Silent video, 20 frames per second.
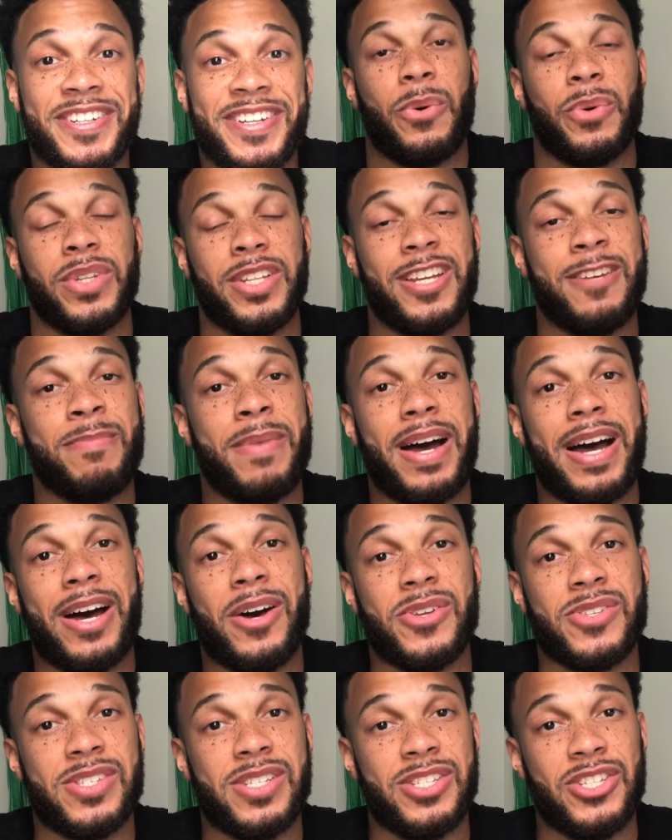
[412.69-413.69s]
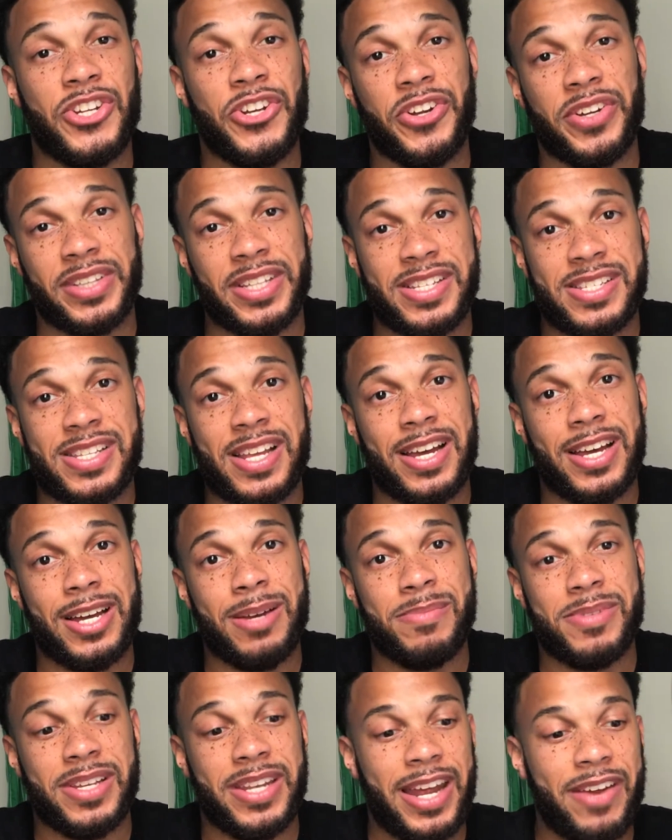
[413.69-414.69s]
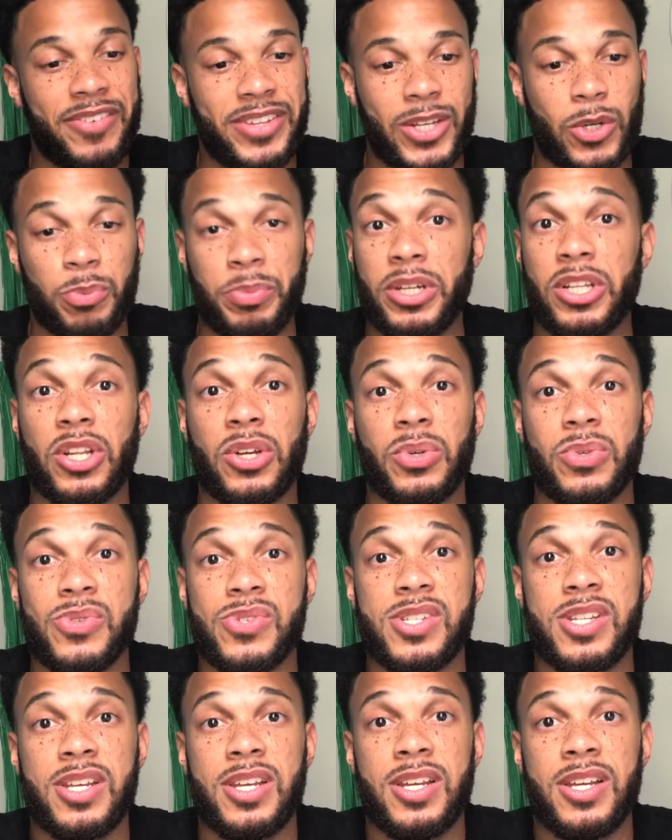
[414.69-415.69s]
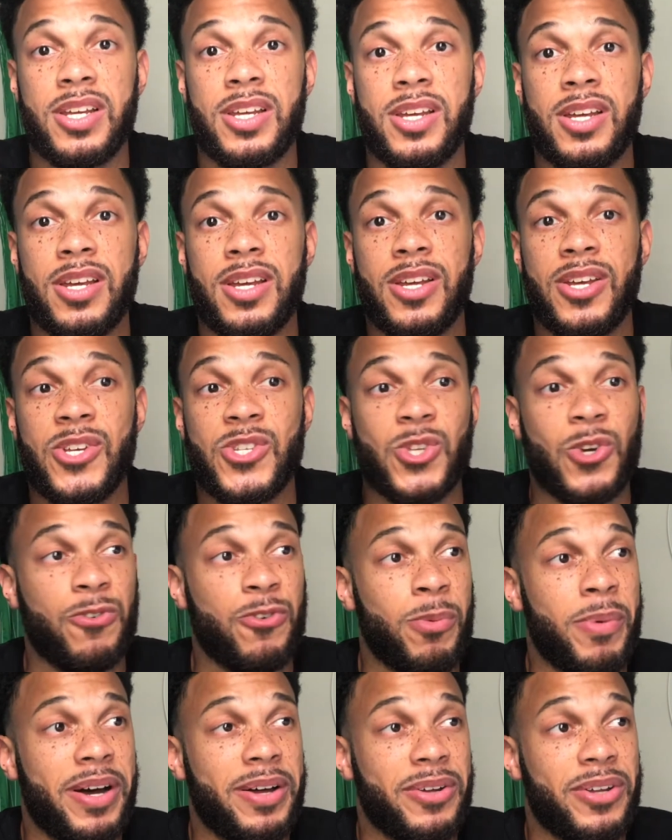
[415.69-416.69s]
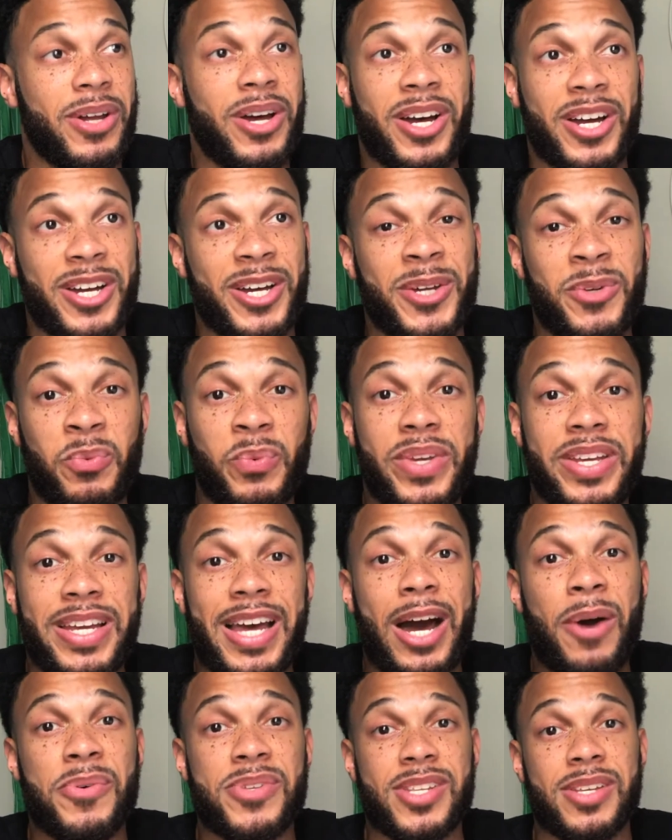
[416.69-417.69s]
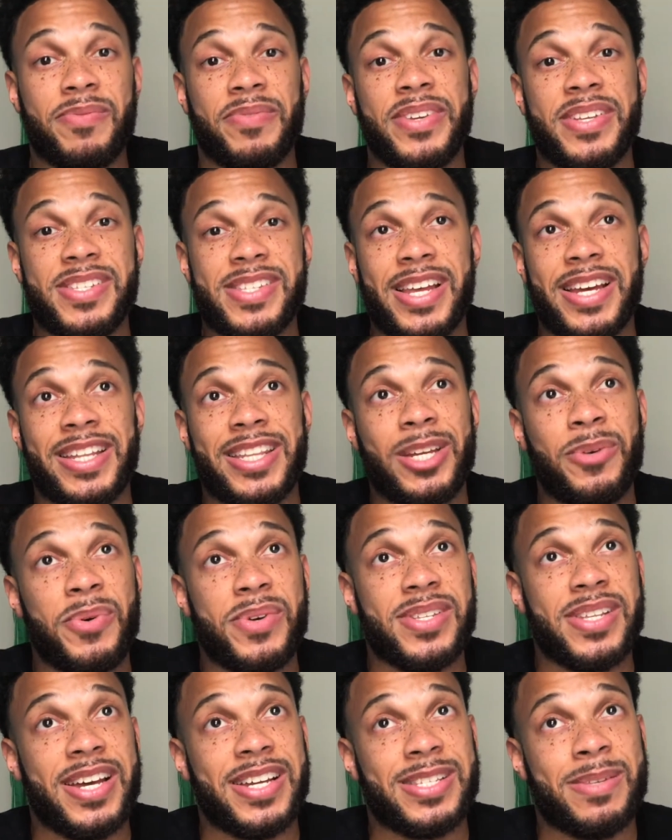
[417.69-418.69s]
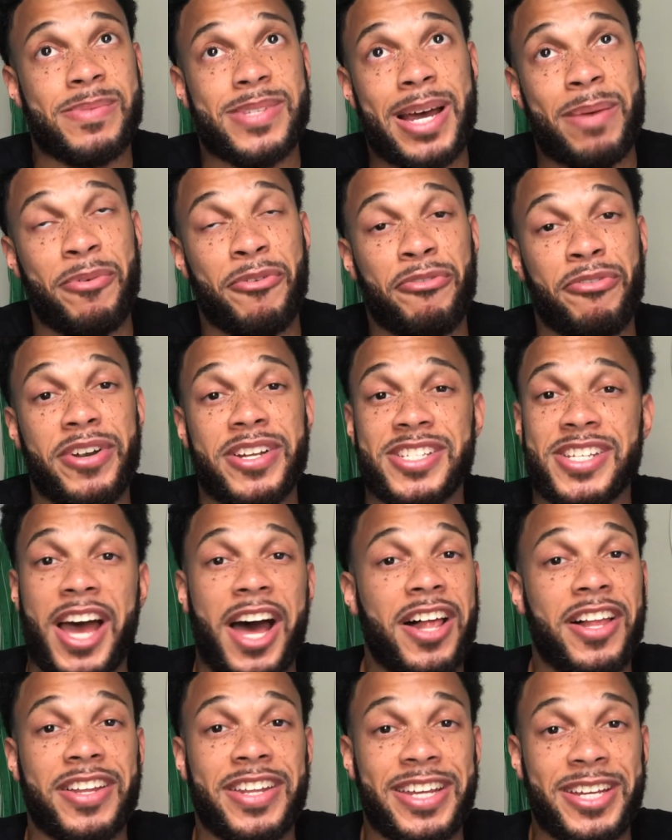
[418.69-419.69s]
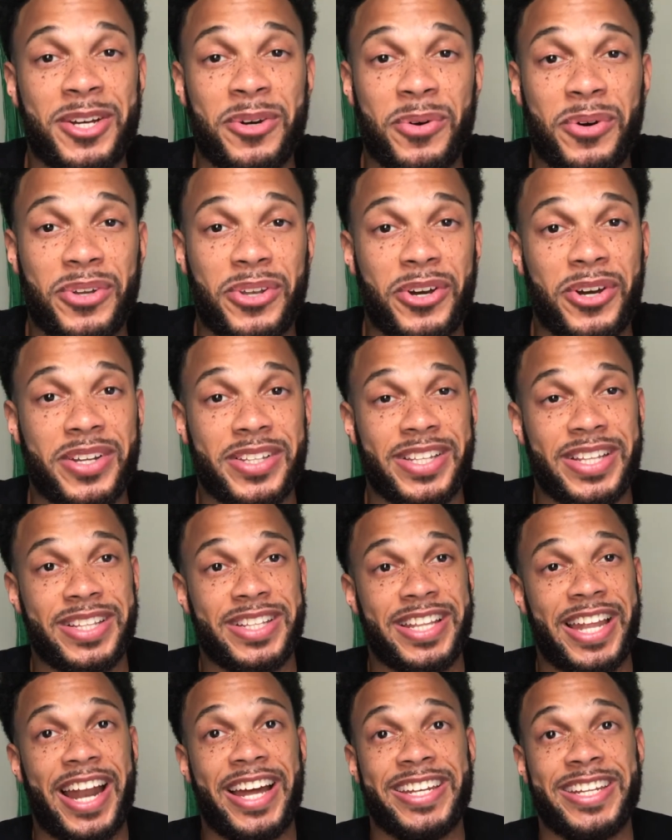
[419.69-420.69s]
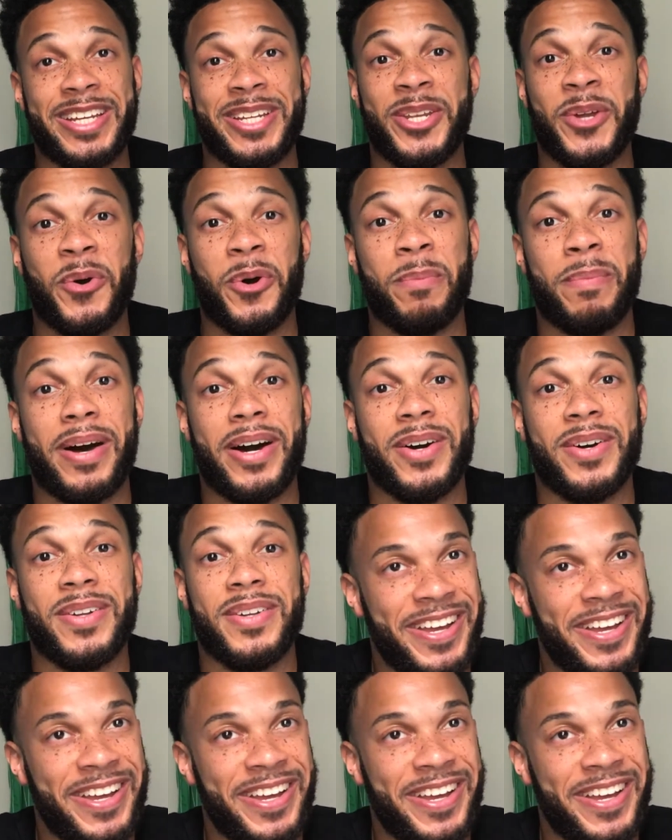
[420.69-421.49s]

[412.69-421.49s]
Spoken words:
I would leave my house during these times, and everything would be closed. So for about a good week, I was convinced that there was like some type of French holiday going on that I didn't know about.